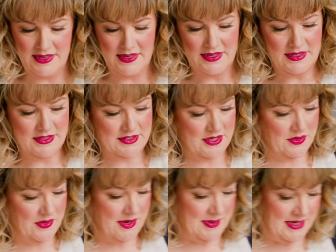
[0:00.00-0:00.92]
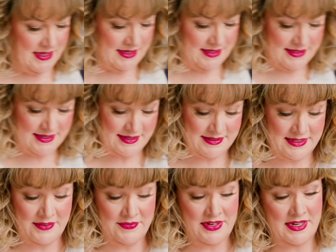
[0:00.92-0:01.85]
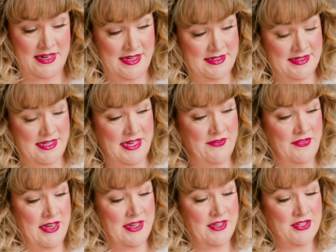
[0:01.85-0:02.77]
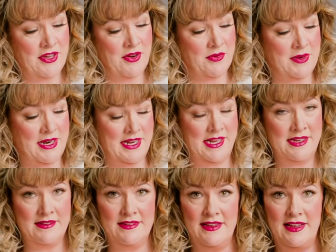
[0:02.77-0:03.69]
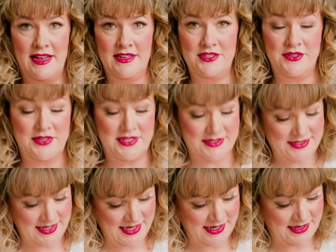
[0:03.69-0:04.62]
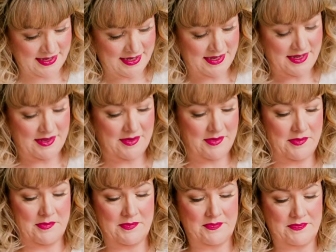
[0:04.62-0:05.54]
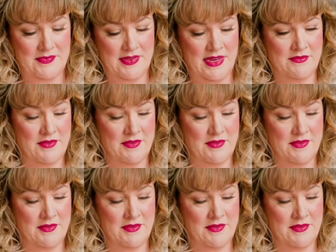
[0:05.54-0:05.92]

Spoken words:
So, I mean, it does give it a nice, neat finish already, as you can see. And from